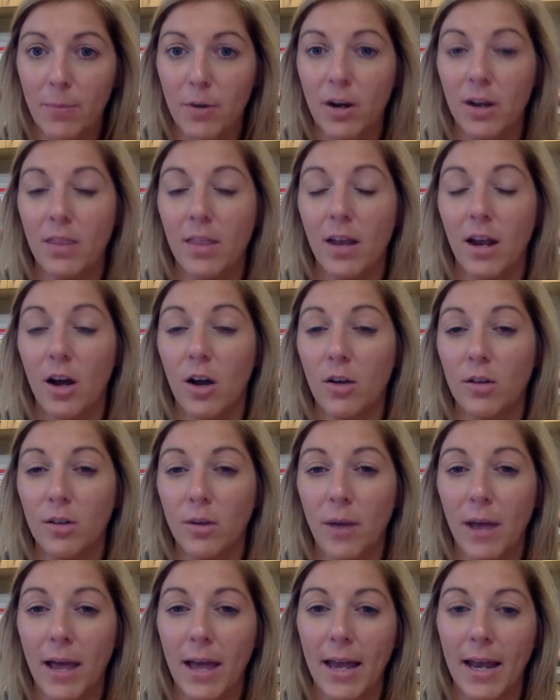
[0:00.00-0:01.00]
And then I also
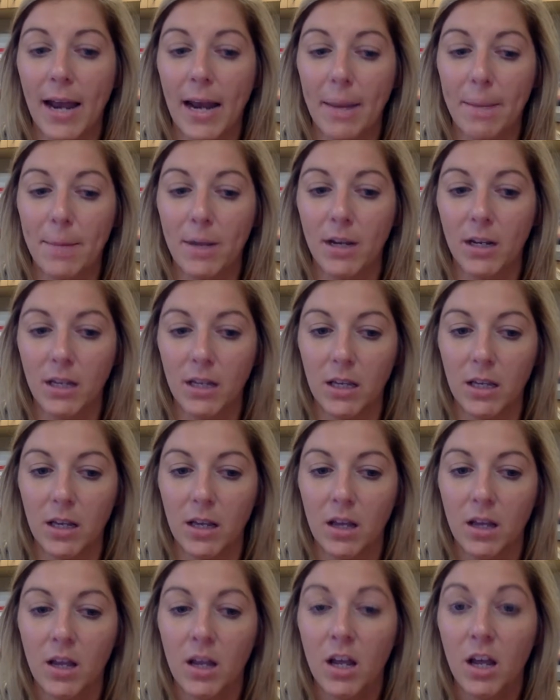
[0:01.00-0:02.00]
had a monkey
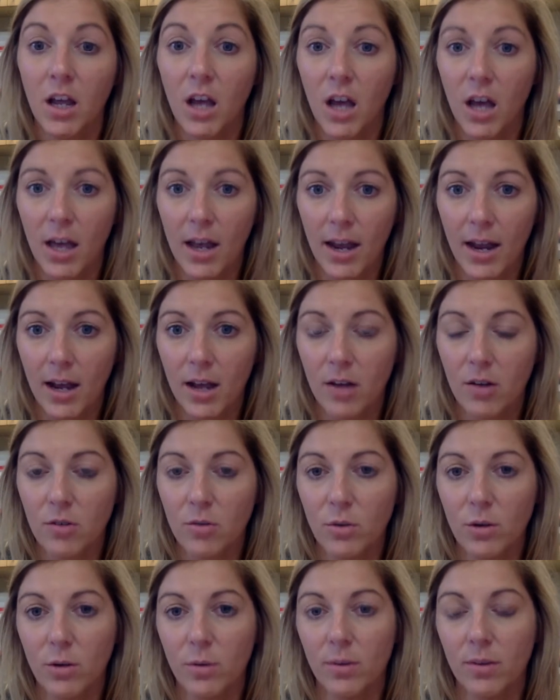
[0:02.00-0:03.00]
cutout
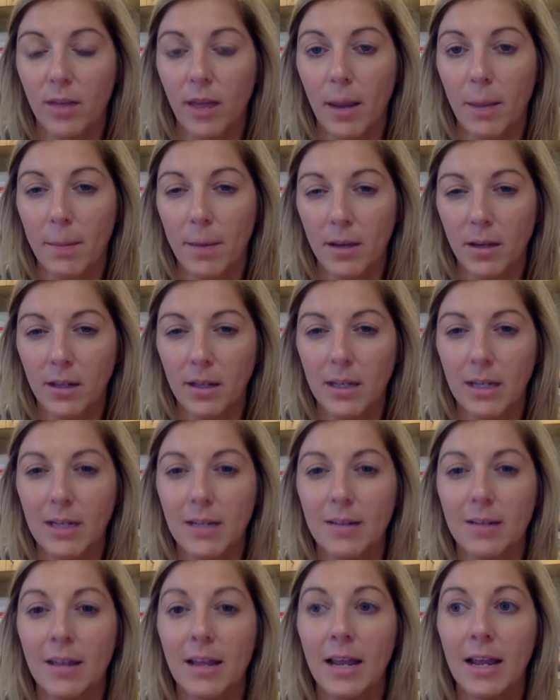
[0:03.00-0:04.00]
where it was like
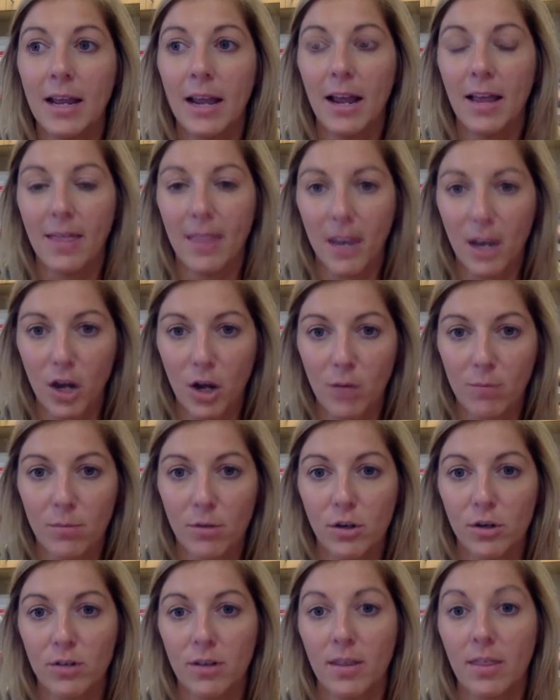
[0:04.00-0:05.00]
monkeys and the
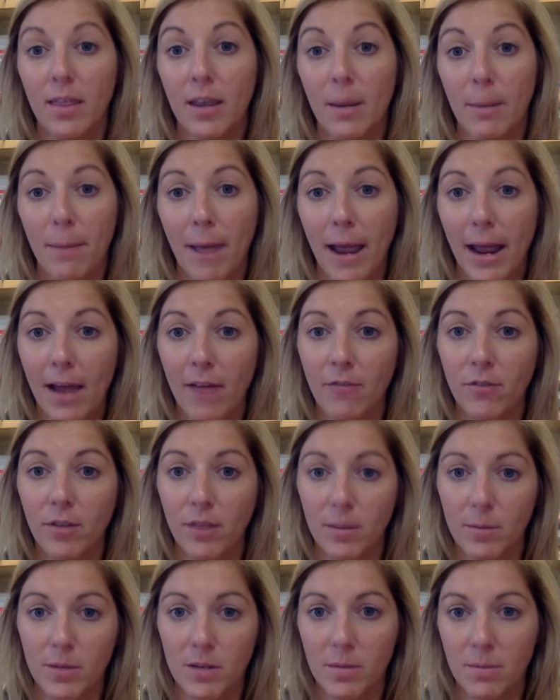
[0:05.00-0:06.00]
numbers and then a map for
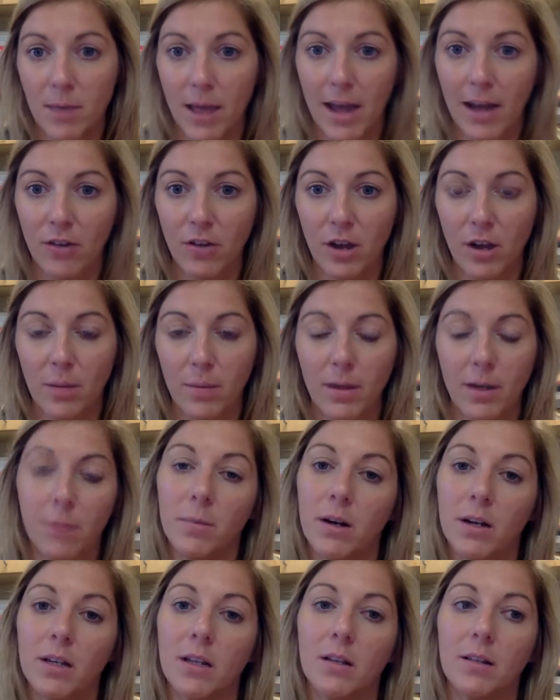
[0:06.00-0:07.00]
them to match how many
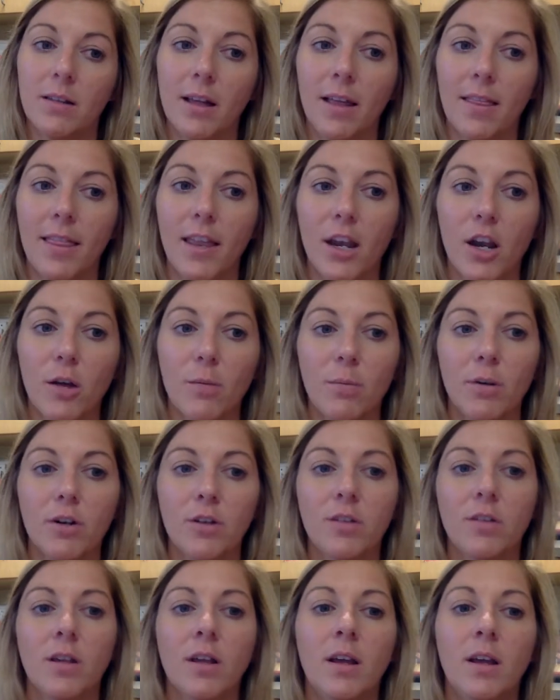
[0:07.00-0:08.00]
monkeys and the
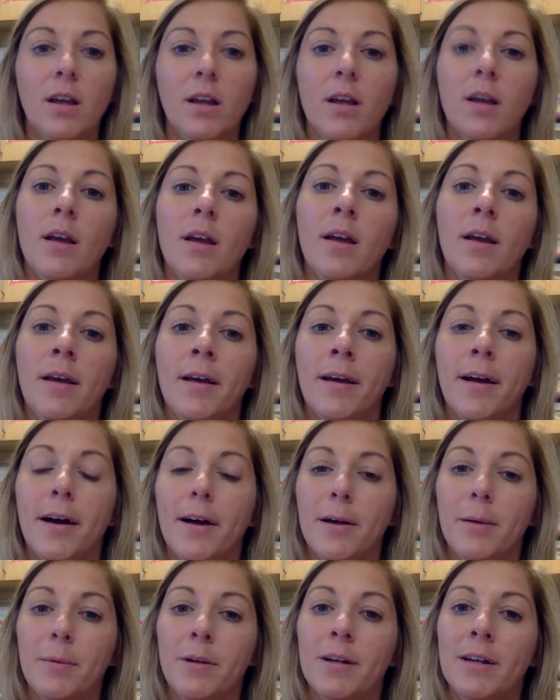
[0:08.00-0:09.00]
numbers.
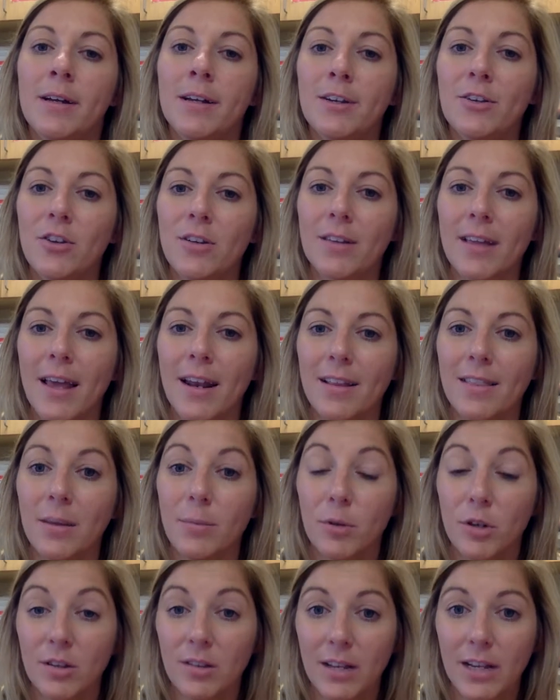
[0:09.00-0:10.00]
Um, just kind of the
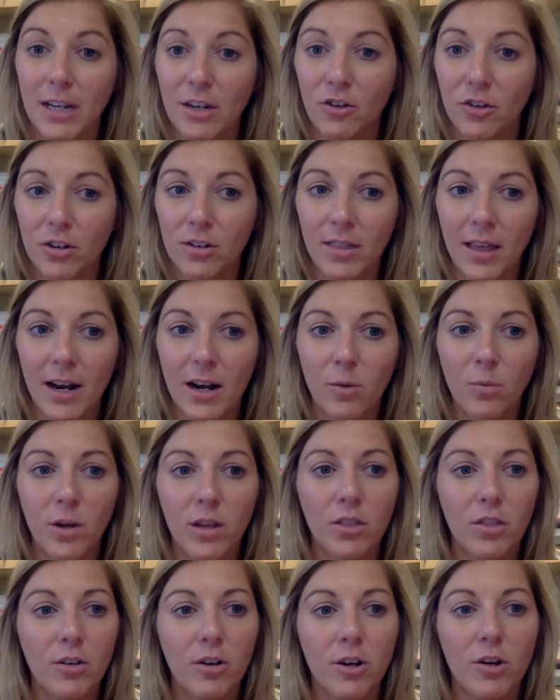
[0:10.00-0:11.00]
procedure that I
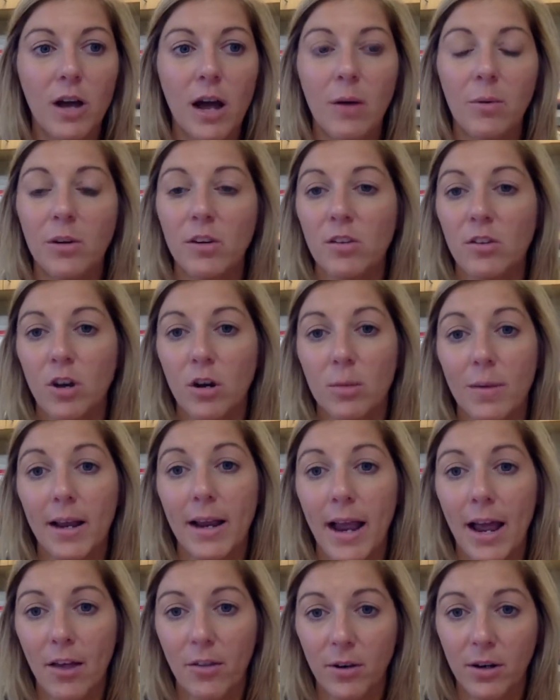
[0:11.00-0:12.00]
went through. I would start by
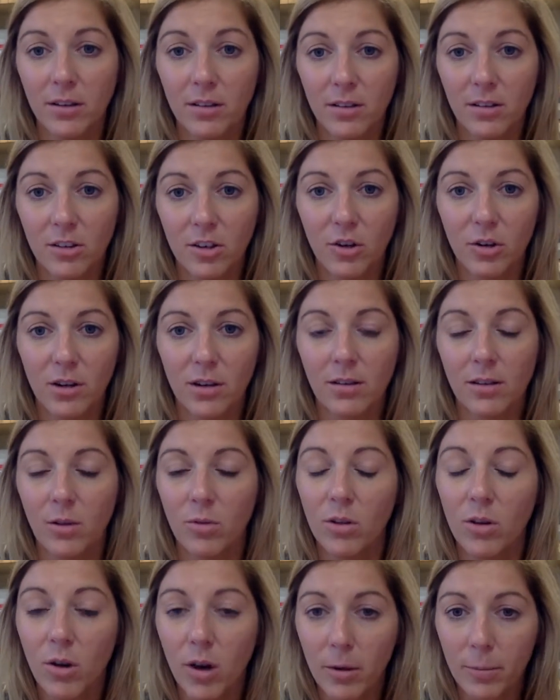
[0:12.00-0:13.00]
gathering the students on
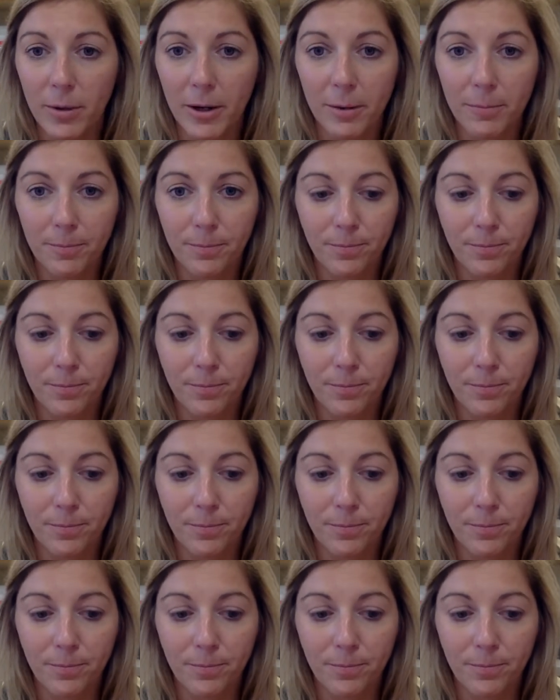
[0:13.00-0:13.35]
the carpet.